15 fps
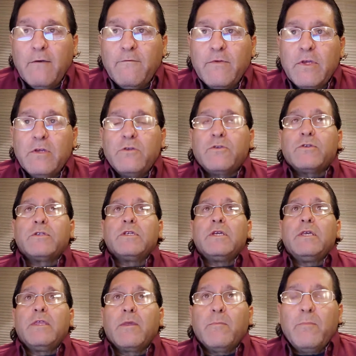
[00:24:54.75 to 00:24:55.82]
you
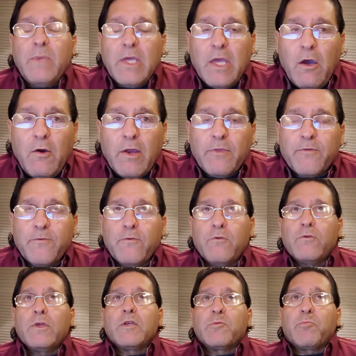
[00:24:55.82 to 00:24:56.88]
see me going
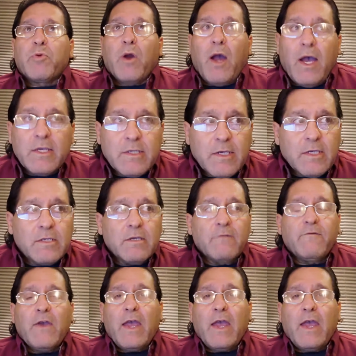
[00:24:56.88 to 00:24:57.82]
through this process of